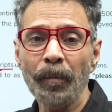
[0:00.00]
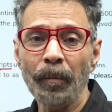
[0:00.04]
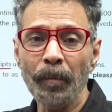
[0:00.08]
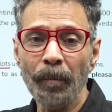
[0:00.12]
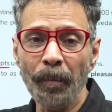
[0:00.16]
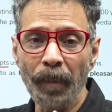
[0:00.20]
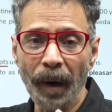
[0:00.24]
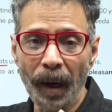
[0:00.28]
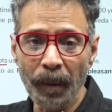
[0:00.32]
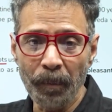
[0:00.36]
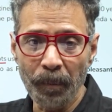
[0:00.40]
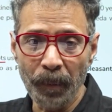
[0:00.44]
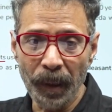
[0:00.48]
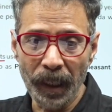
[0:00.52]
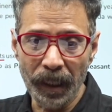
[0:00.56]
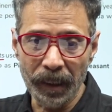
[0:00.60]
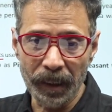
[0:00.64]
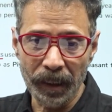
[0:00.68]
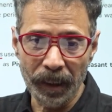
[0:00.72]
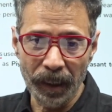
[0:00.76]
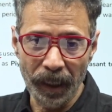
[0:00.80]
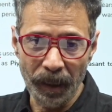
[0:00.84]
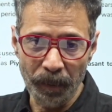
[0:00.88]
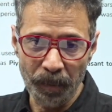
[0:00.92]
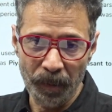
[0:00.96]
Brahmi
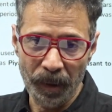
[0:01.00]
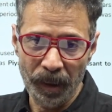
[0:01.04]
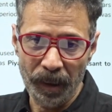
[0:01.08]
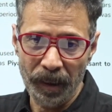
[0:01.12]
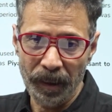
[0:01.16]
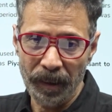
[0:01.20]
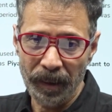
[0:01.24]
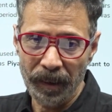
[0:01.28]
script?